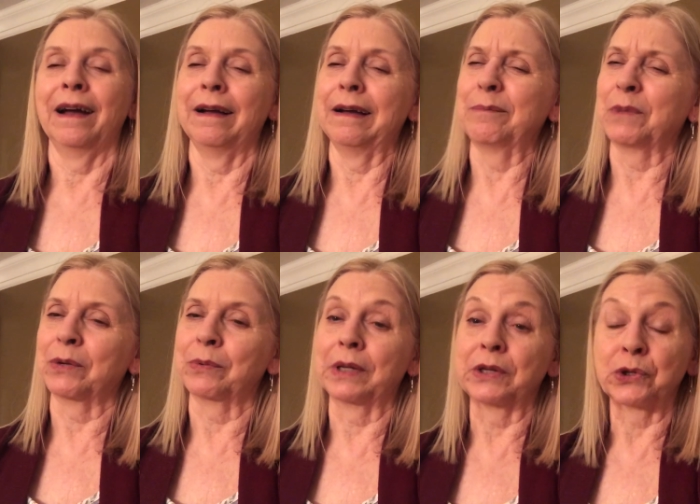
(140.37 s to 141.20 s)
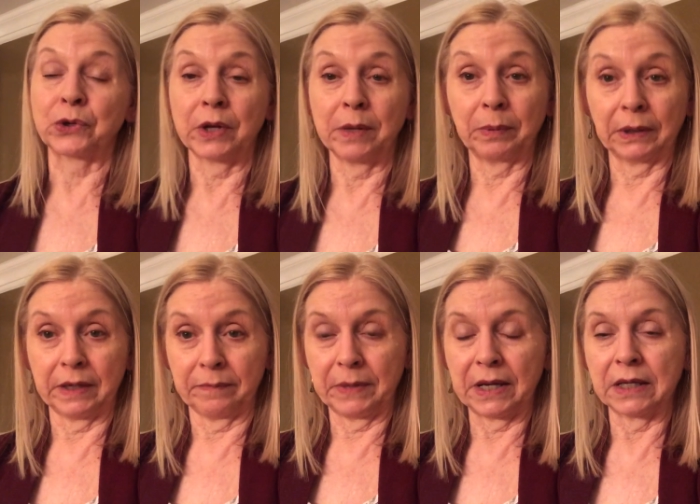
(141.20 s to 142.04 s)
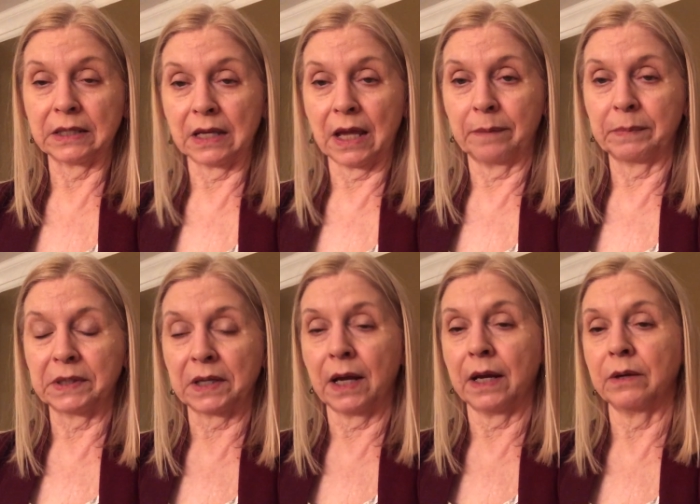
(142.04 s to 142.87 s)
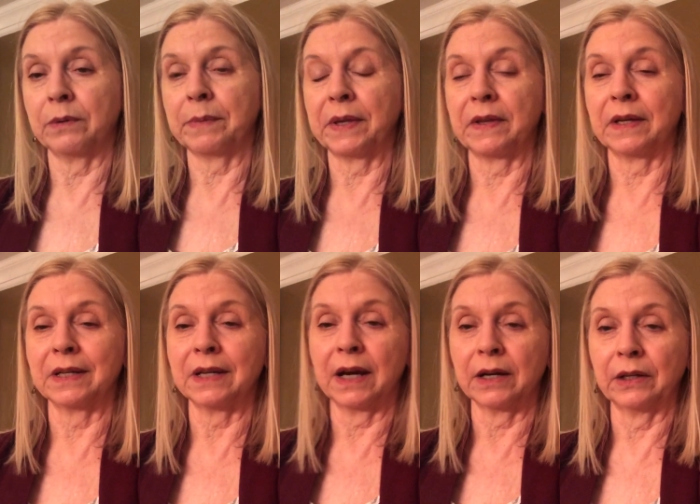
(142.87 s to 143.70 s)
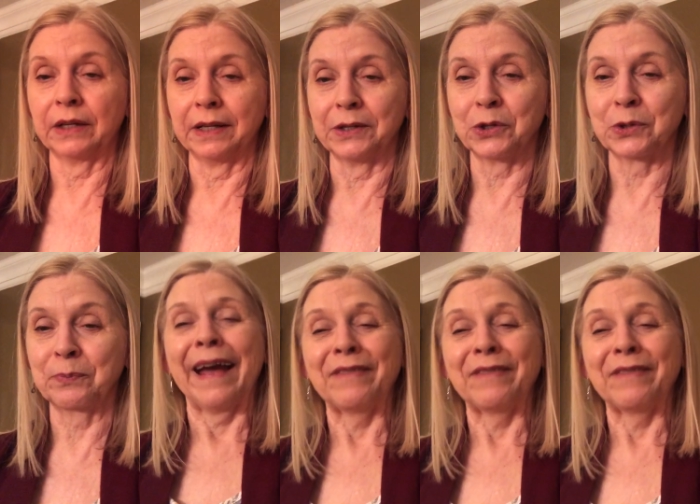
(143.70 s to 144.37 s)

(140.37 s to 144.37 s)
Uh, I'm not really sure he believed me because he kept his eye on me the entire lunch.